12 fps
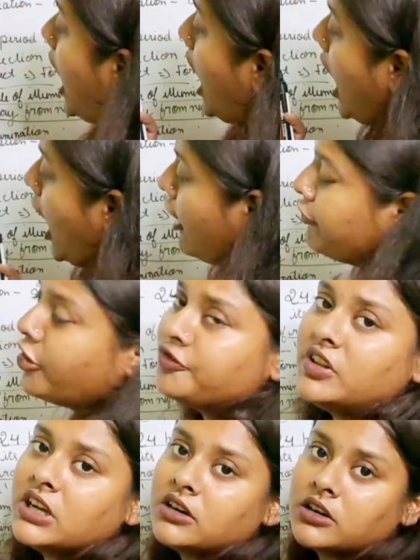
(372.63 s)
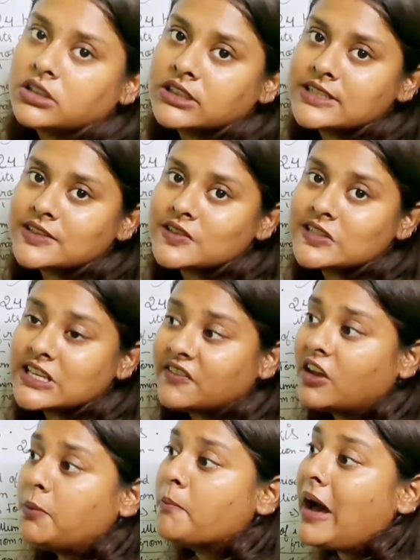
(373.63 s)
half of the Earth is
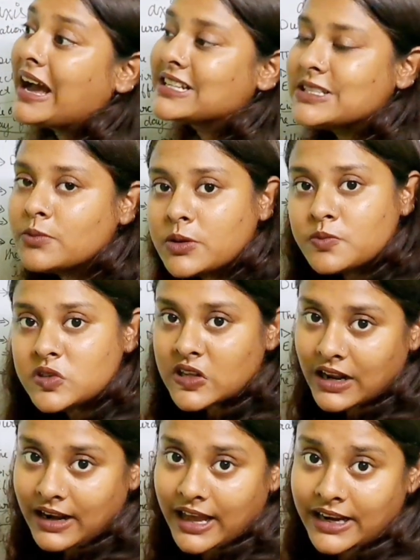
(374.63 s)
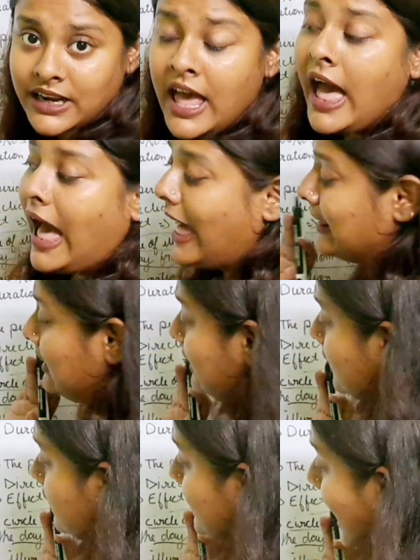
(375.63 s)
receiving maximum sunlight, and
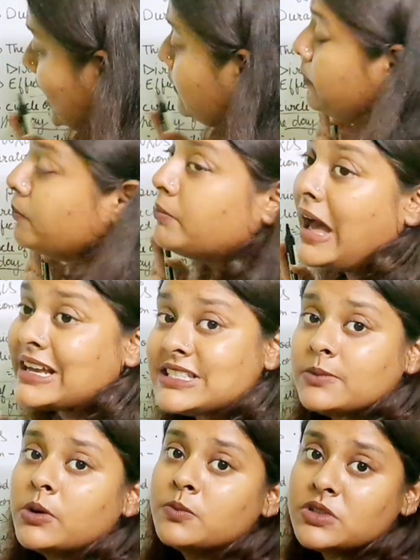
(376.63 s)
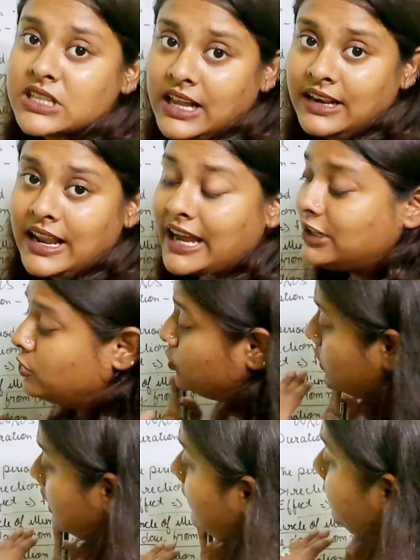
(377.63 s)
that maximum sunlight were